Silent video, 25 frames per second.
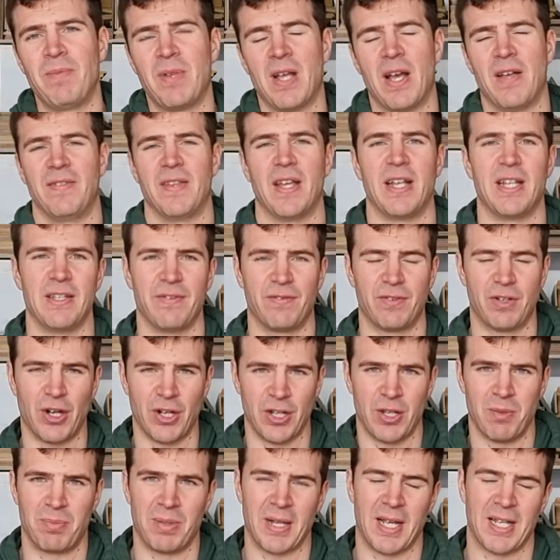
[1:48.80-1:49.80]
And then you've
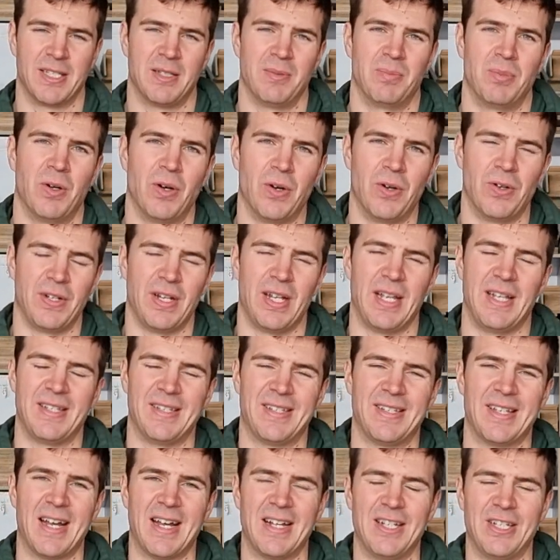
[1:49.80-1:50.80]
got your plasterboard
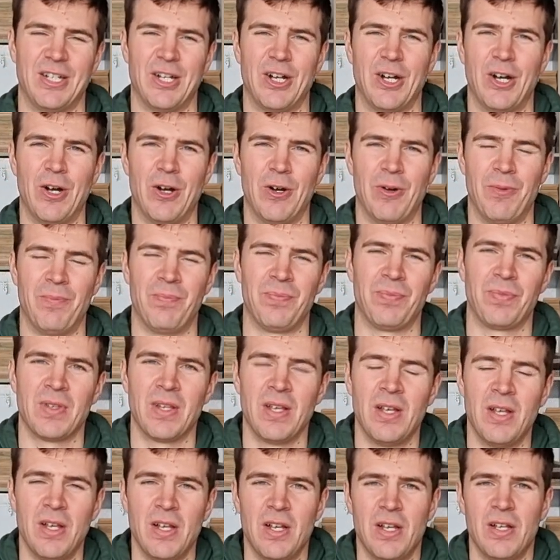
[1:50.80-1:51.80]
inside your home.
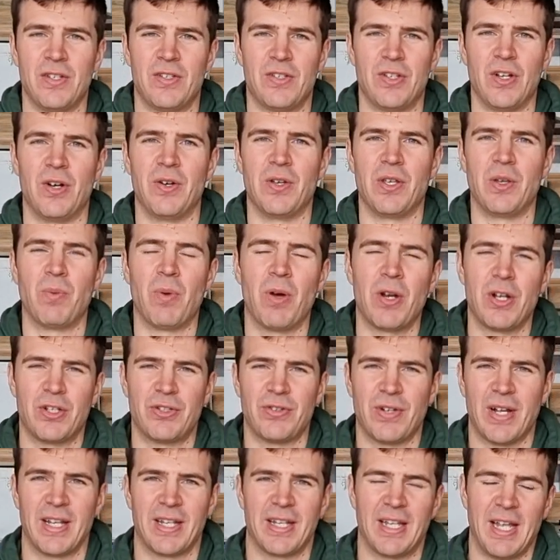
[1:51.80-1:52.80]
So you want to
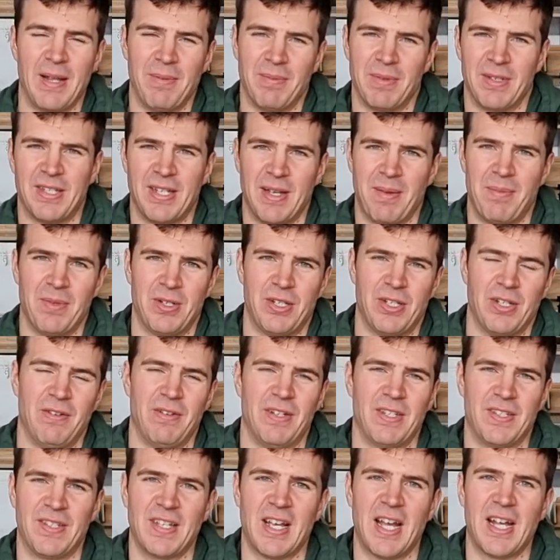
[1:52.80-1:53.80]
try and keep the
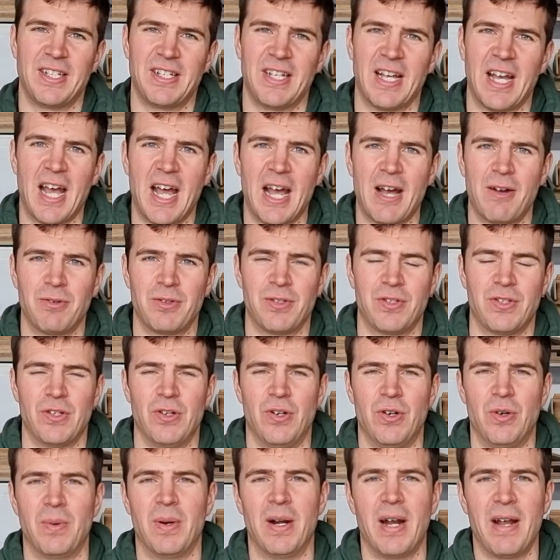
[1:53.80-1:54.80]
temperature inside your house
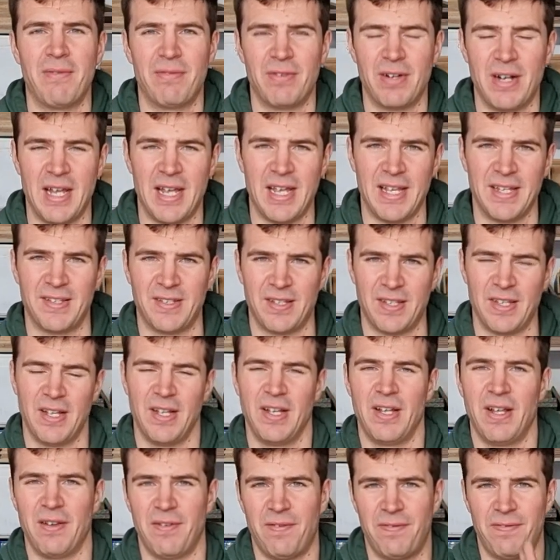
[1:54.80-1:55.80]
or wherever it is
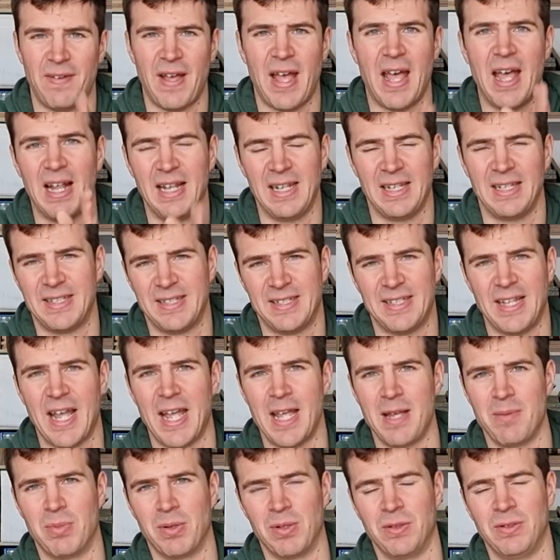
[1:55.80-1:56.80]
fairly
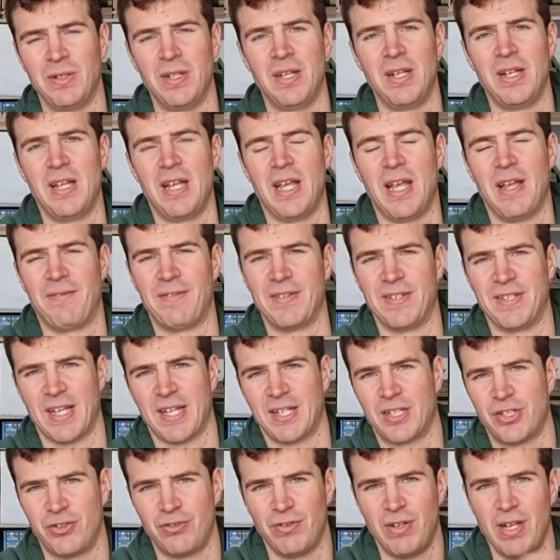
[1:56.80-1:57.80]
stable. If there's
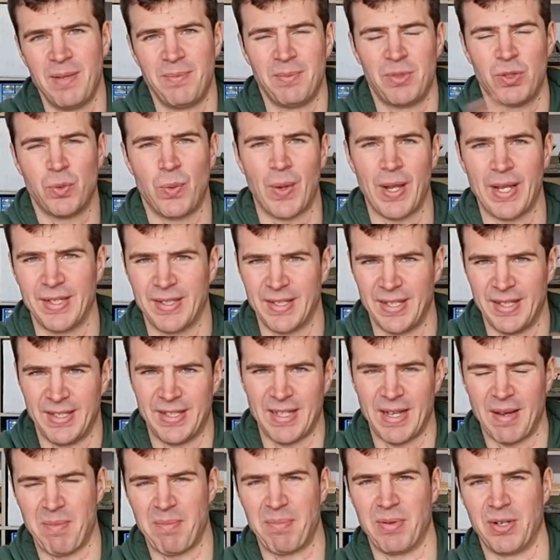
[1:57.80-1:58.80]
extreme swings in
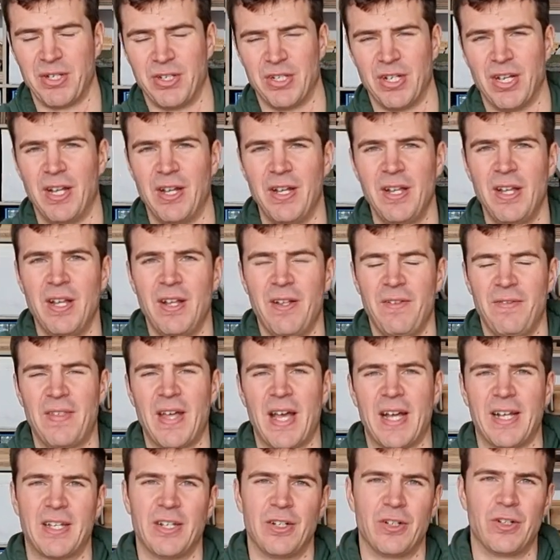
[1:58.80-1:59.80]
temperature,
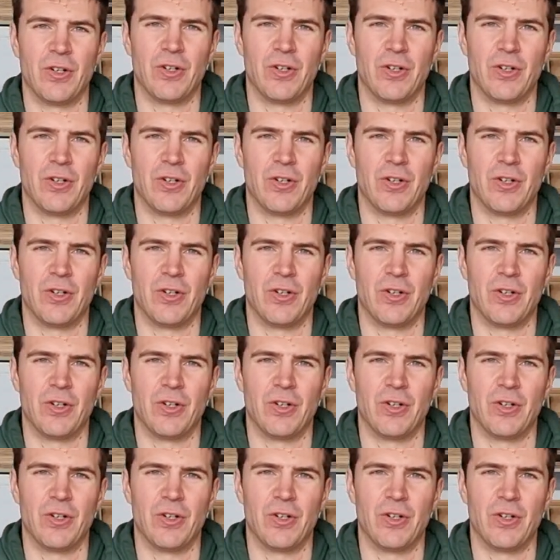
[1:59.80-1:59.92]
that can